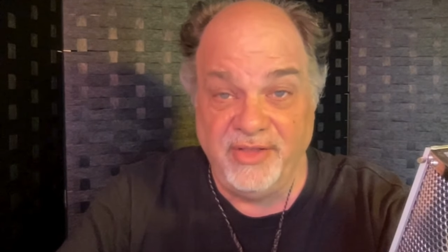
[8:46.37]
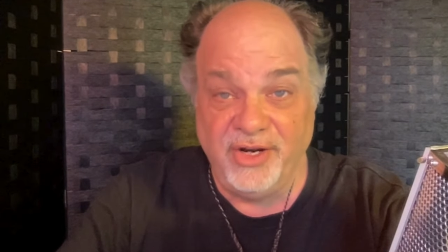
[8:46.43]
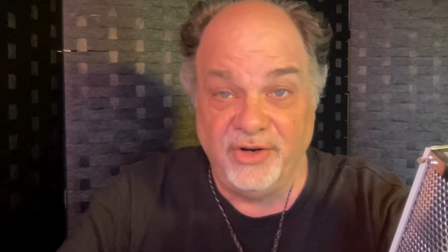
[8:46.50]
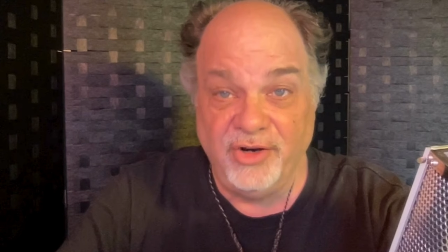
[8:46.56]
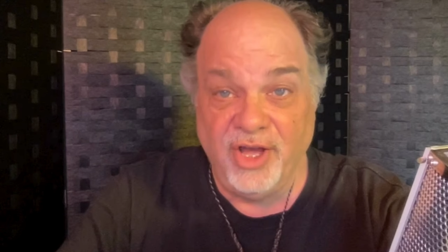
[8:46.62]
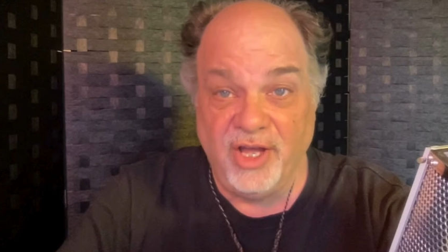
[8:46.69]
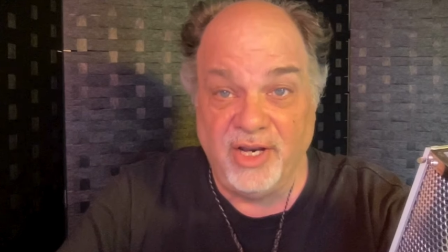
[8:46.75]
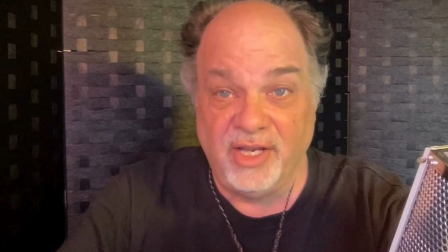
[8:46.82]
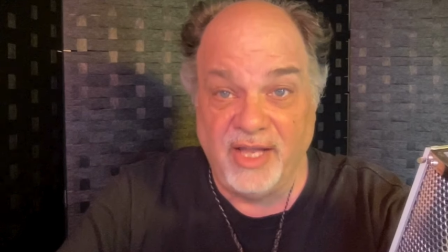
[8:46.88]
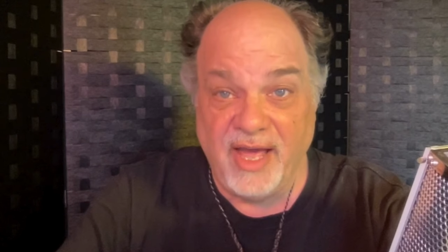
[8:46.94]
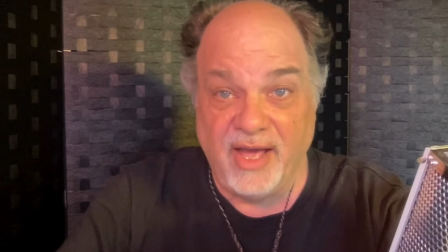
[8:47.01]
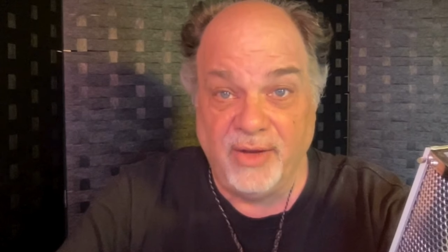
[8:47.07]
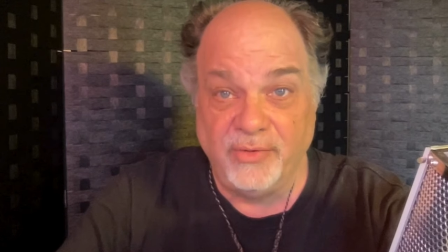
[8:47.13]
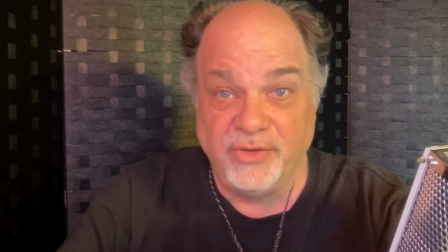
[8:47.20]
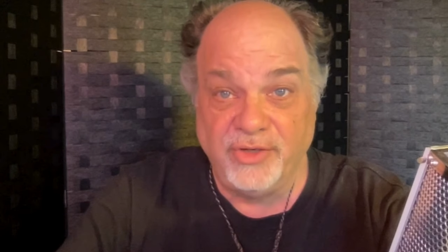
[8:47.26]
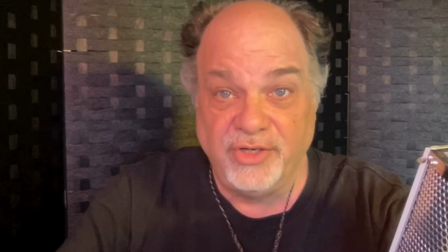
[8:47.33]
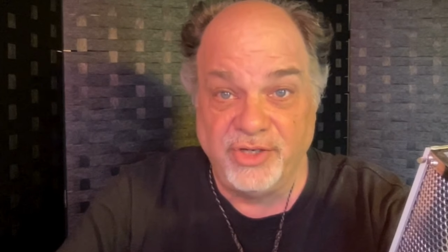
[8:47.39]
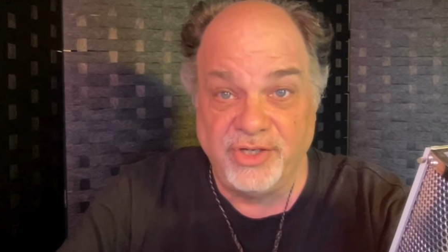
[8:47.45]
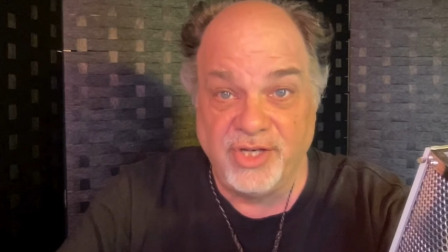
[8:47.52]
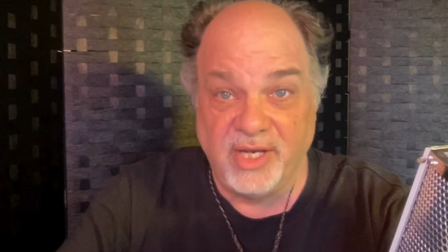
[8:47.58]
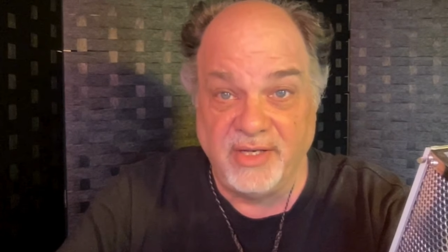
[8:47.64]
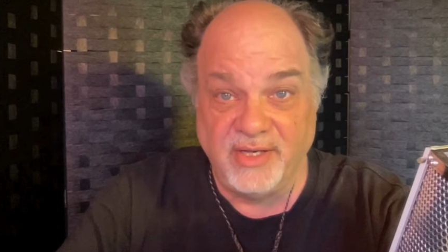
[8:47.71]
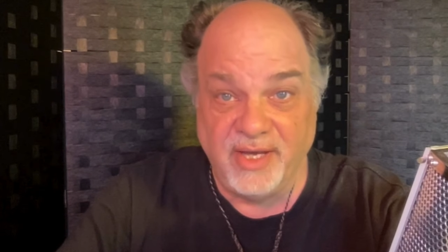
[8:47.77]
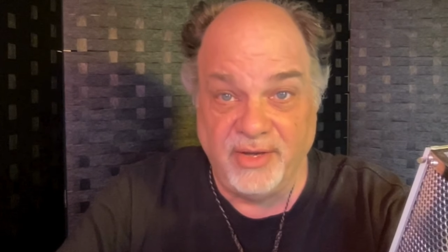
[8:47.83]
they're not allowed to
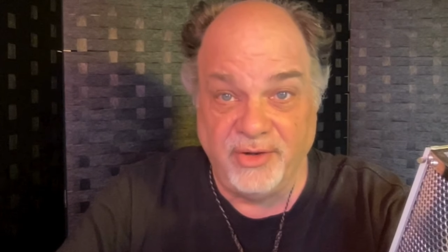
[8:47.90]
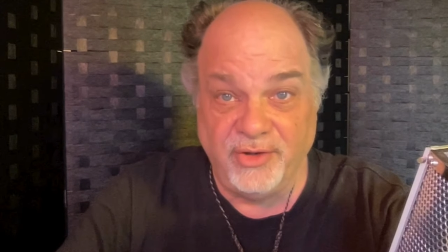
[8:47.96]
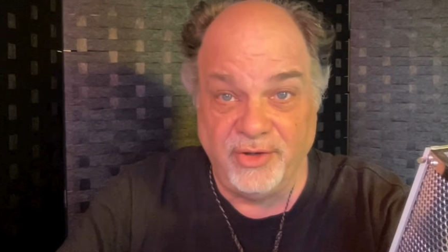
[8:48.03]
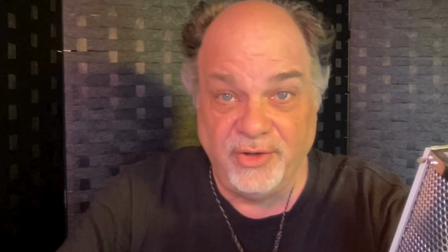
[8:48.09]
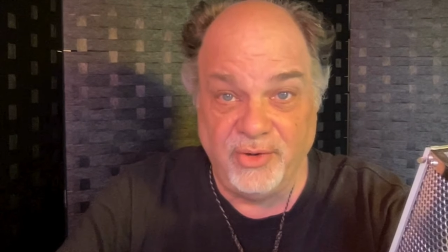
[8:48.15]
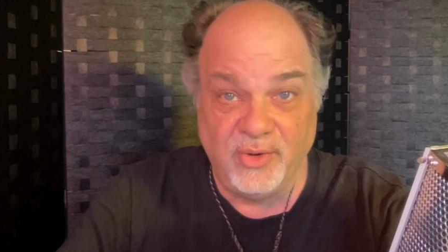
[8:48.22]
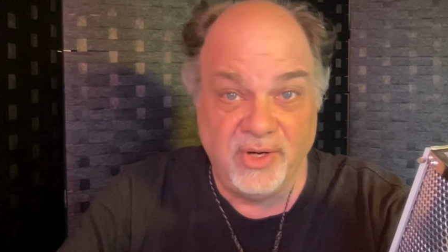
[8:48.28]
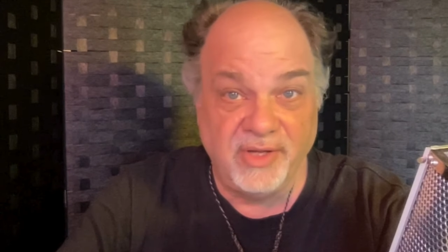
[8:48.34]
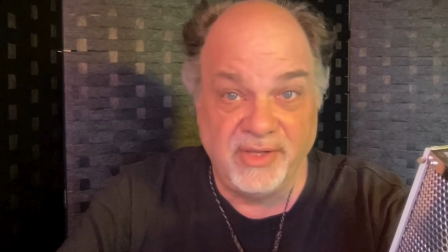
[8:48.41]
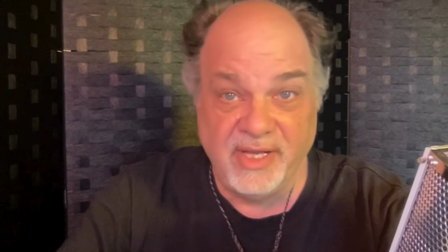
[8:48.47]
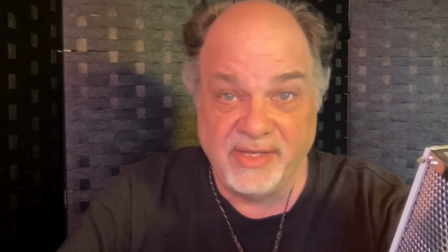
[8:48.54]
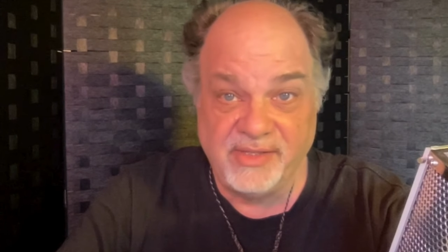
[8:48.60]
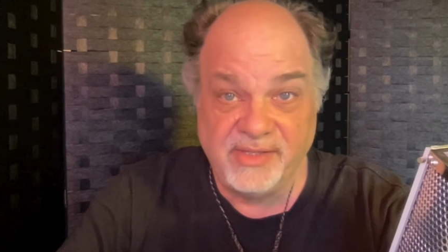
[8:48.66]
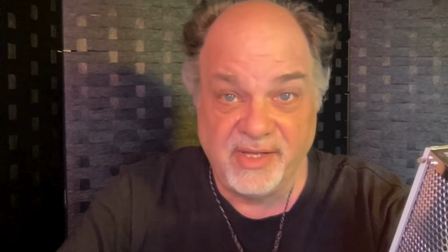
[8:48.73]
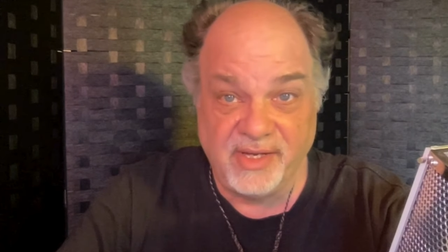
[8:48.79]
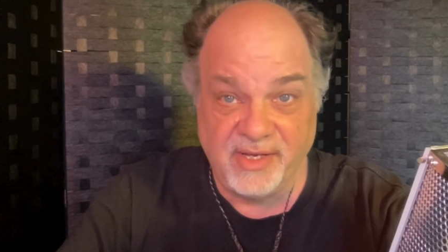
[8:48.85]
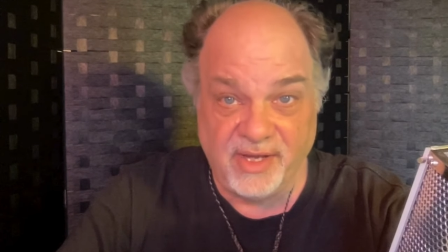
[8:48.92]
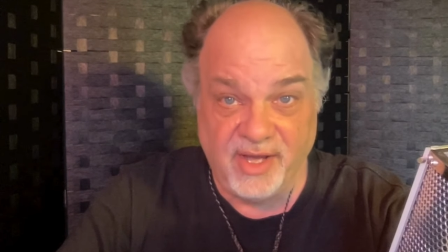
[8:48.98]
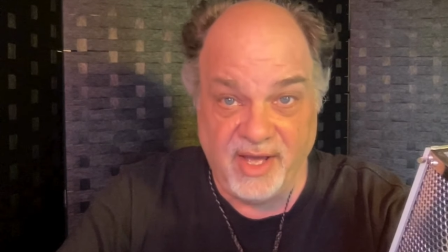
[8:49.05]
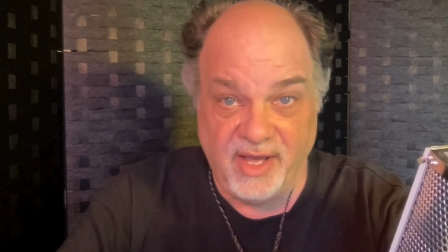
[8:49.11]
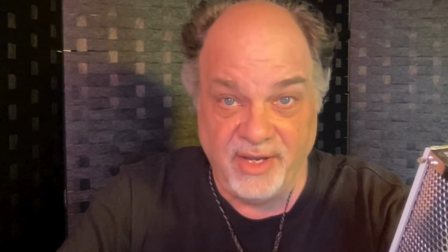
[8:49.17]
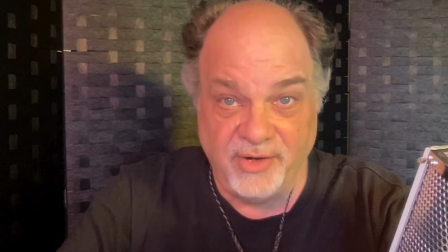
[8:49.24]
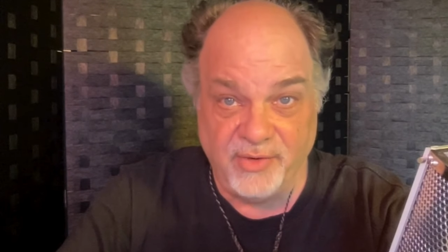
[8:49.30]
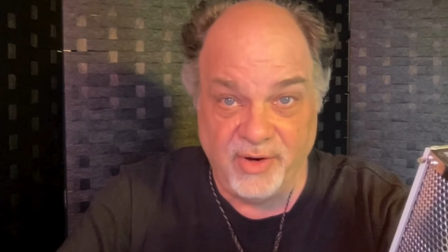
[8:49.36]
shut down an org. That's like a
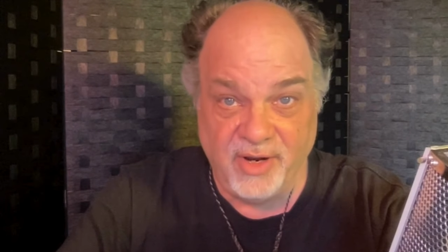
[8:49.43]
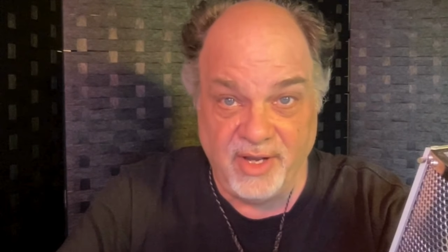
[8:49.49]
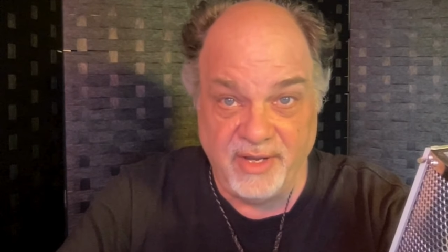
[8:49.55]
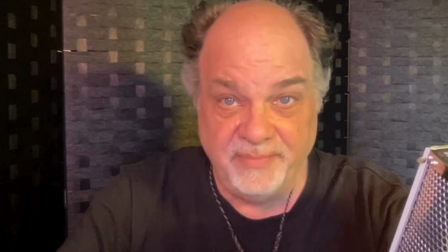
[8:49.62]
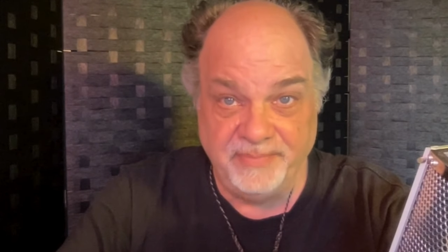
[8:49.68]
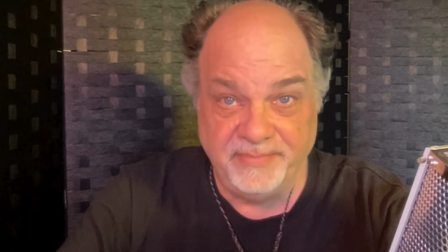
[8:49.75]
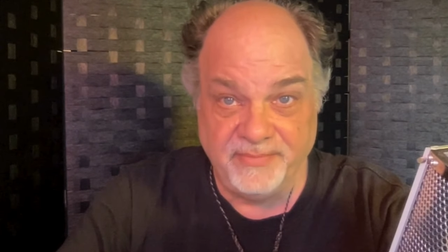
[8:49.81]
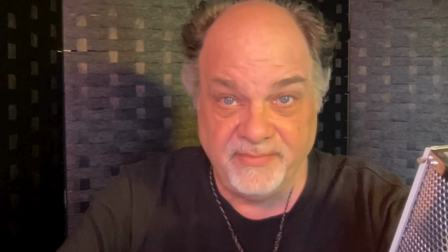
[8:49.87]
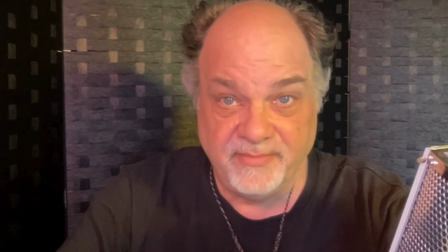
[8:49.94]
high crime.